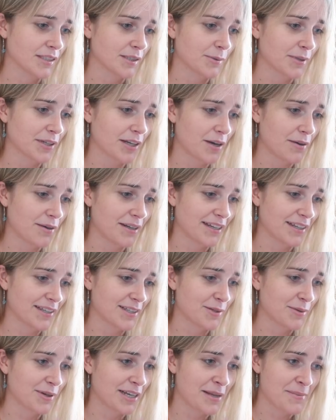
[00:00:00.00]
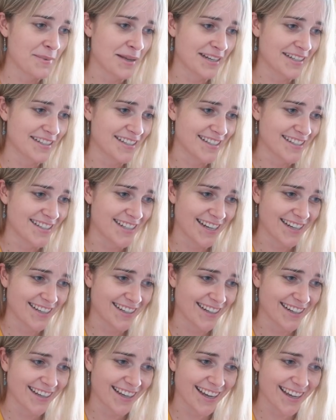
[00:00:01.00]
So we're going 20 minutes a
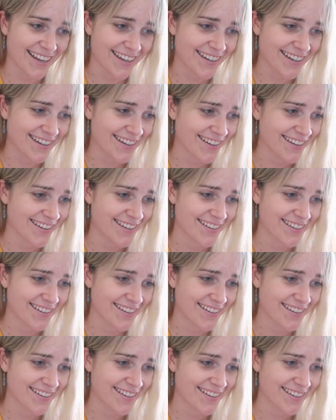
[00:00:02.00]
second again.